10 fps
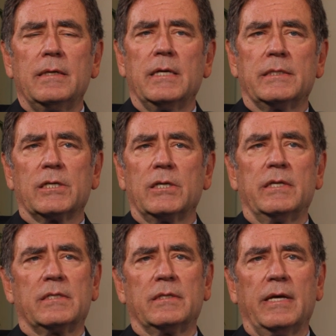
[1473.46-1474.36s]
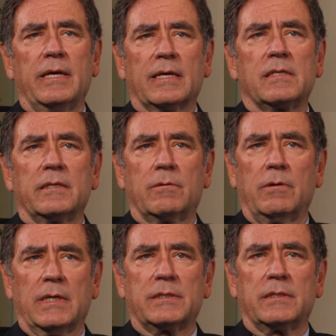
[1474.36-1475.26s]
It's an excellent
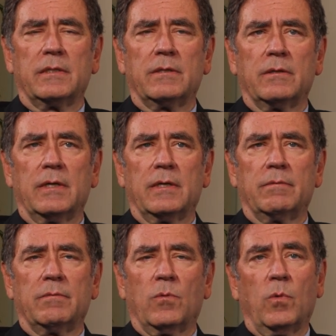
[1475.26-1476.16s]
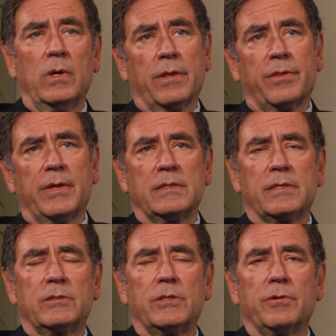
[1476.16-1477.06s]
question. One of the things,
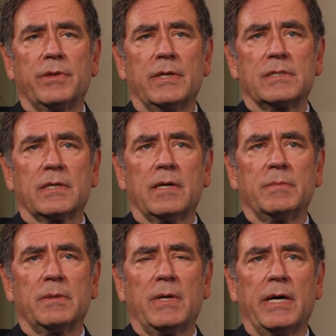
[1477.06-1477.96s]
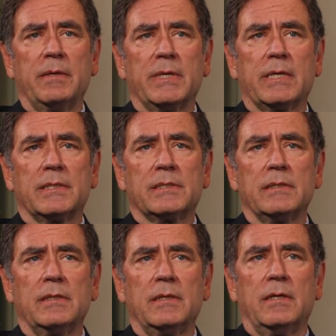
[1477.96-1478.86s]
there are two things that come to mind, because
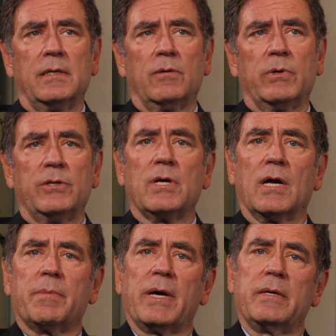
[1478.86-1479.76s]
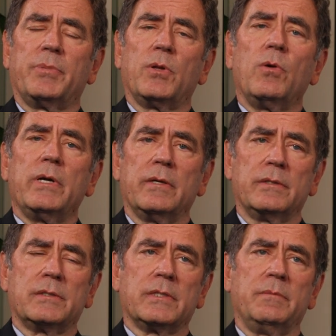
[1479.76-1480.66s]
when you talk about
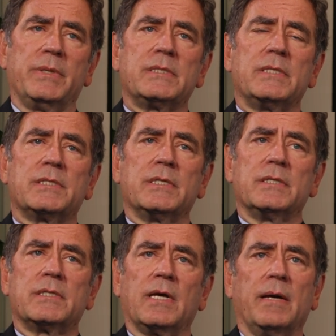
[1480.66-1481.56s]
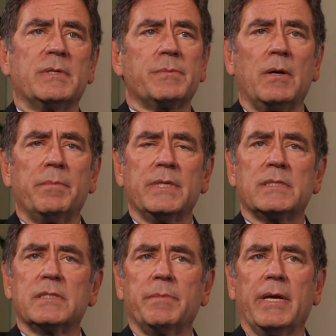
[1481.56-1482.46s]
employers and businesses, I'm a small
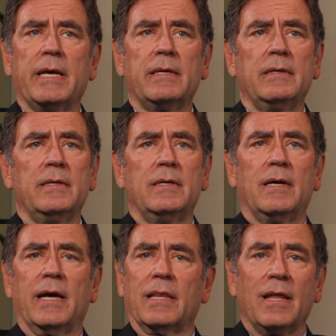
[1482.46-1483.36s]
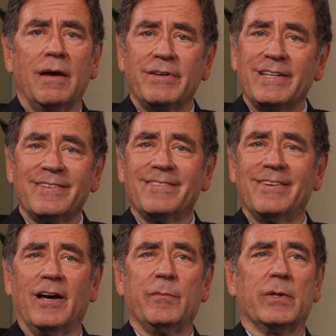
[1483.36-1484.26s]
businessman. I love it.
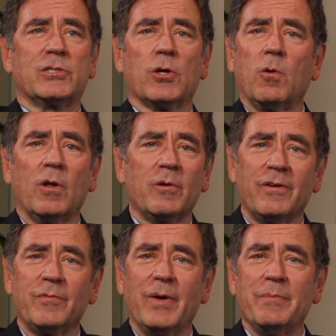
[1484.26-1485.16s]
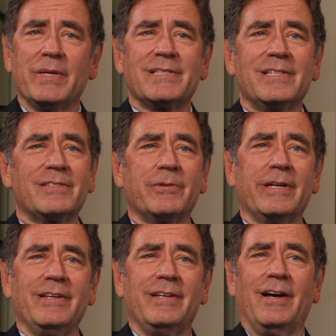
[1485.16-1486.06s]
I'm the sole owner of my business.
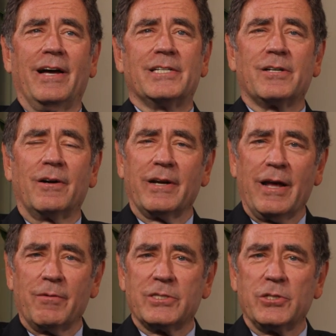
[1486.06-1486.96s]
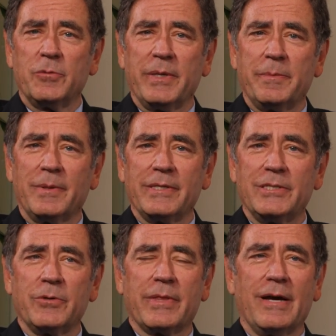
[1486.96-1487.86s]
I started out with two people in
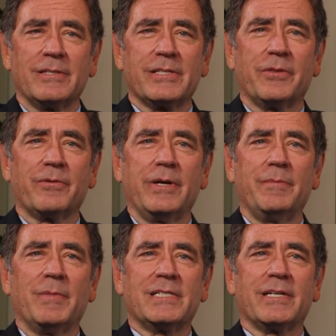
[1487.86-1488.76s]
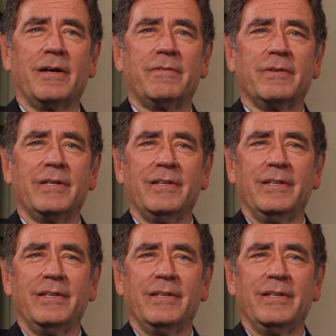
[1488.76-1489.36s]
2003, myself and